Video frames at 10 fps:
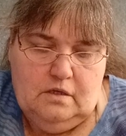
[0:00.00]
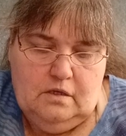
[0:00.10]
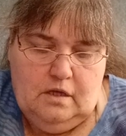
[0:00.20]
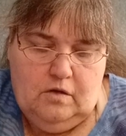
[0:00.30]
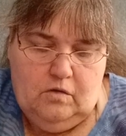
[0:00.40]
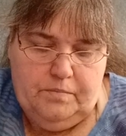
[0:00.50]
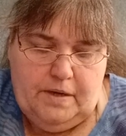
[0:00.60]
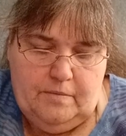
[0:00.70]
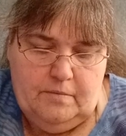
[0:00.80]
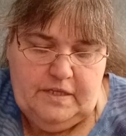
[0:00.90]
Oh,
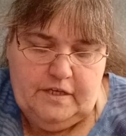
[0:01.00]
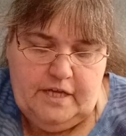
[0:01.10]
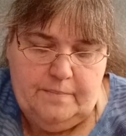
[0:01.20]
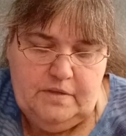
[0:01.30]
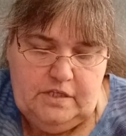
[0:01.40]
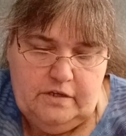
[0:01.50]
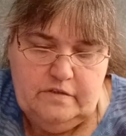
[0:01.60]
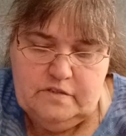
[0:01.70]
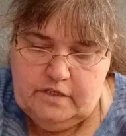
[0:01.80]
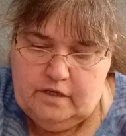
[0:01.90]
probably a couple of
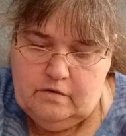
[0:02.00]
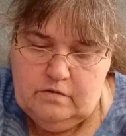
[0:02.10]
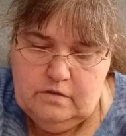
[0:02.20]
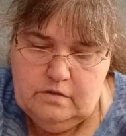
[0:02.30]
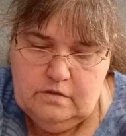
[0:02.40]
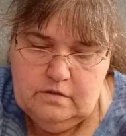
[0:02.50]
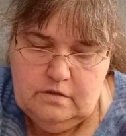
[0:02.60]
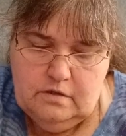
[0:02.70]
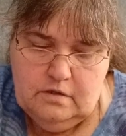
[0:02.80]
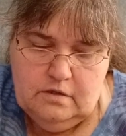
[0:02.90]
years ago.
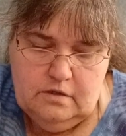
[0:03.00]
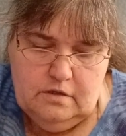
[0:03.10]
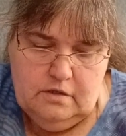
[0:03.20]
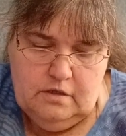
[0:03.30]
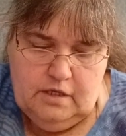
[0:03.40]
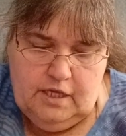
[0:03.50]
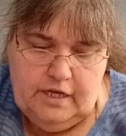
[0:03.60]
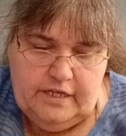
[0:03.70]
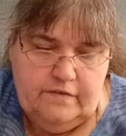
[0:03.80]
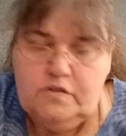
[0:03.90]
And
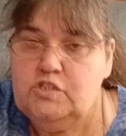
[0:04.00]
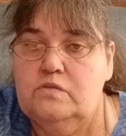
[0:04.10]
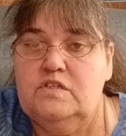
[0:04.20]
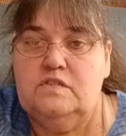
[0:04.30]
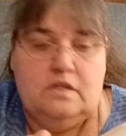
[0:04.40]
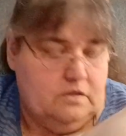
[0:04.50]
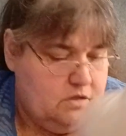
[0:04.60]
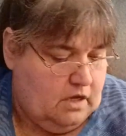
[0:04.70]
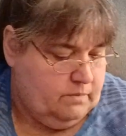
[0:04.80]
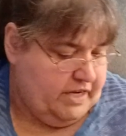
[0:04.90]
I never showed this on
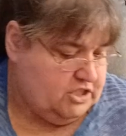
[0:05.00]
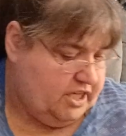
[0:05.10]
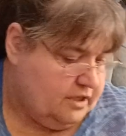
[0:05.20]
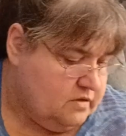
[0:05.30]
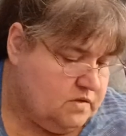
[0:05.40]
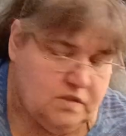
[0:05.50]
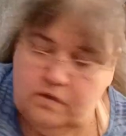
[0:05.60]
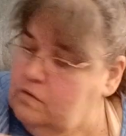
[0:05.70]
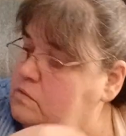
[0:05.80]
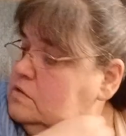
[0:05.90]
my channel,
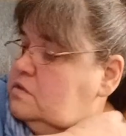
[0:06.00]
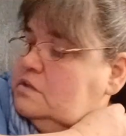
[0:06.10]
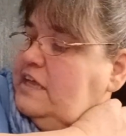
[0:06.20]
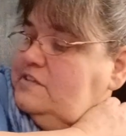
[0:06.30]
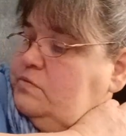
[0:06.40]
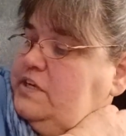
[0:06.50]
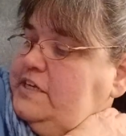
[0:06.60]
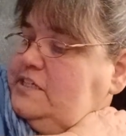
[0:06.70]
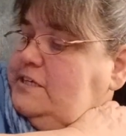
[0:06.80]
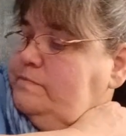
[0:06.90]
so that's what I
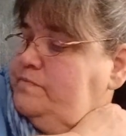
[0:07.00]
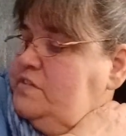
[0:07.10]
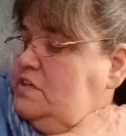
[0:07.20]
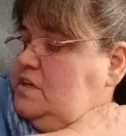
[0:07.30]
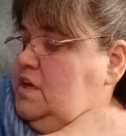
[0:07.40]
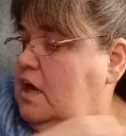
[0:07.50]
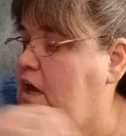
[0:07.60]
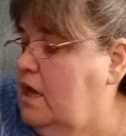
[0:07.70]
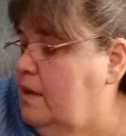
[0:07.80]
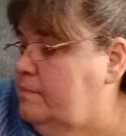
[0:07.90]
did.
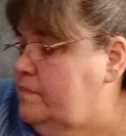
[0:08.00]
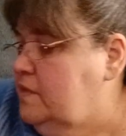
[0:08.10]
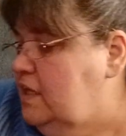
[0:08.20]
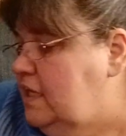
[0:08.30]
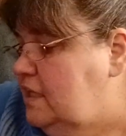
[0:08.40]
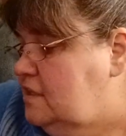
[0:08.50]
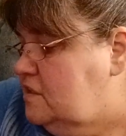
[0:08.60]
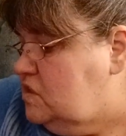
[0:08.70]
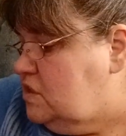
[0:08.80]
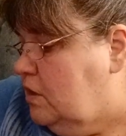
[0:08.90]
In
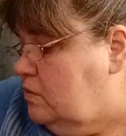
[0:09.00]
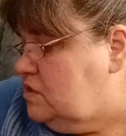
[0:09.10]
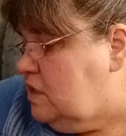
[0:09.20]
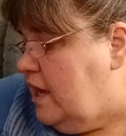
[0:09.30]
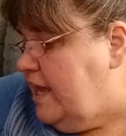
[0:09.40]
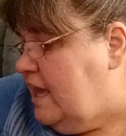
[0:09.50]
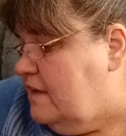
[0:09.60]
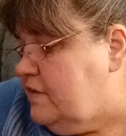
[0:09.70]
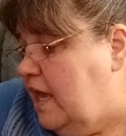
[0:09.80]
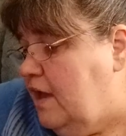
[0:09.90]
this tote, I
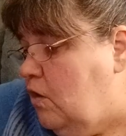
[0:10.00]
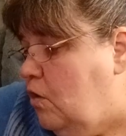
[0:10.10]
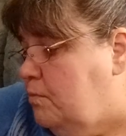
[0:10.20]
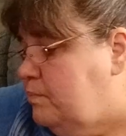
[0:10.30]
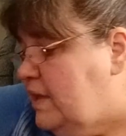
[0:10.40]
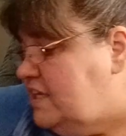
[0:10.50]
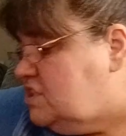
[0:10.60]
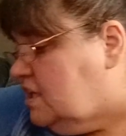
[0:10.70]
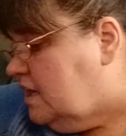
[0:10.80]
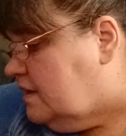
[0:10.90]
have a whole
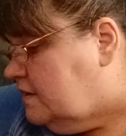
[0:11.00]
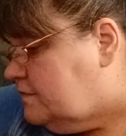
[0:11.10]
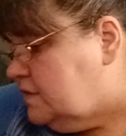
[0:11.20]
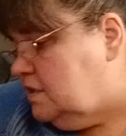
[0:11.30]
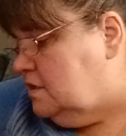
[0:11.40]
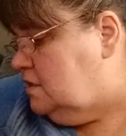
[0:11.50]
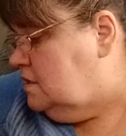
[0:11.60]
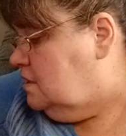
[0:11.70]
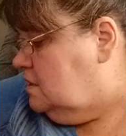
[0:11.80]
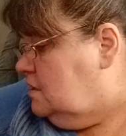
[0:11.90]
bunch of
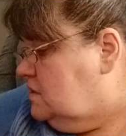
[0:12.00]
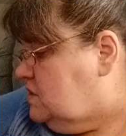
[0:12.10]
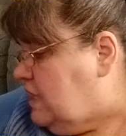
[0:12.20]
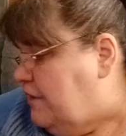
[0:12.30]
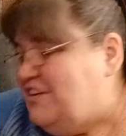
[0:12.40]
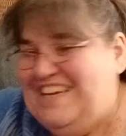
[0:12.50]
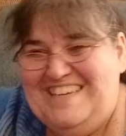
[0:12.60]
stuff.